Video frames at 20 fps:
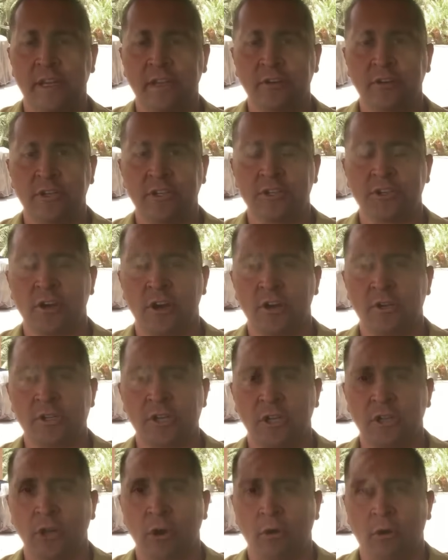You can charge
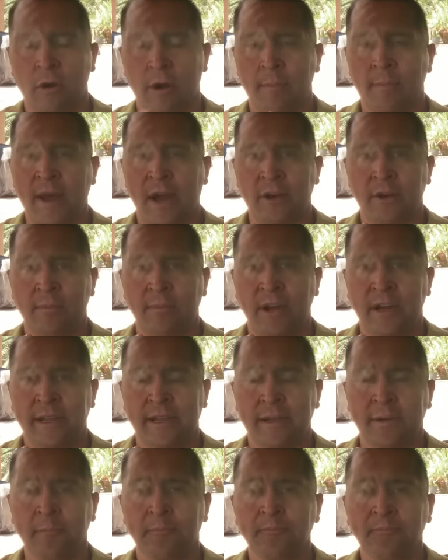a lower amount of
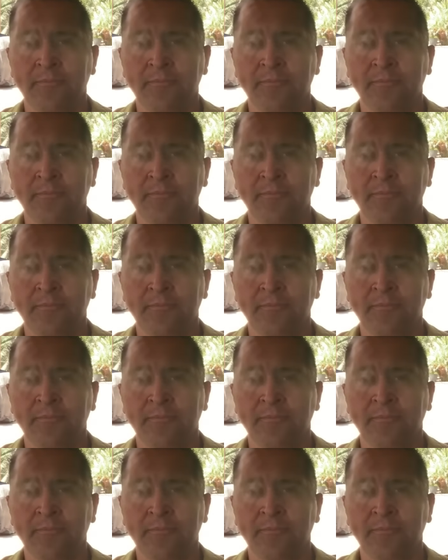money.